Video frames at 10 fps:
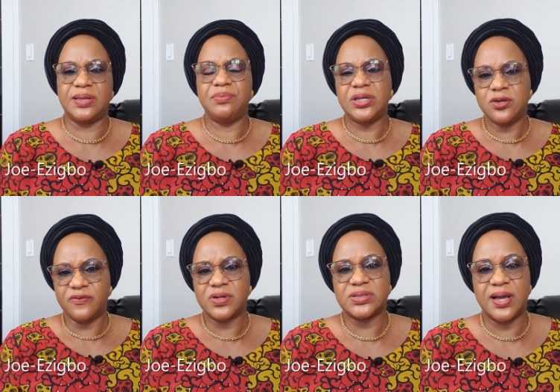And many
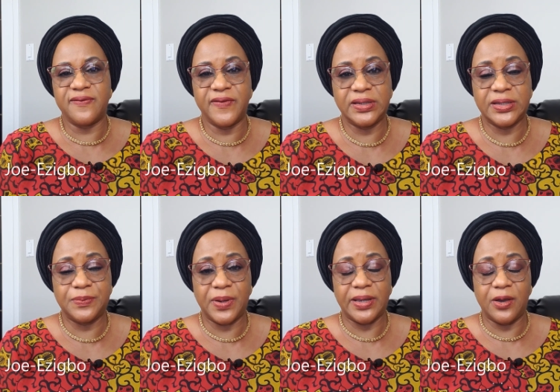of us are
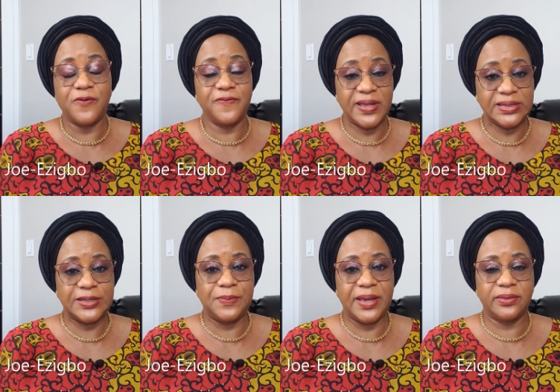offended by,
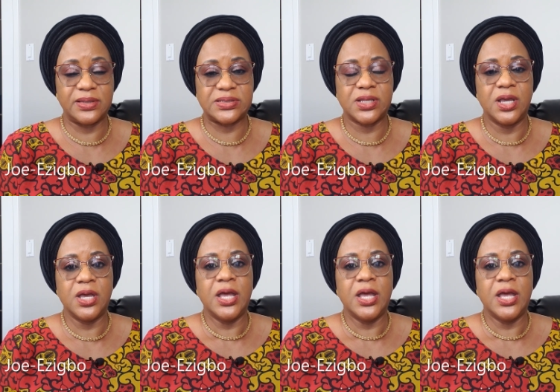offended by this.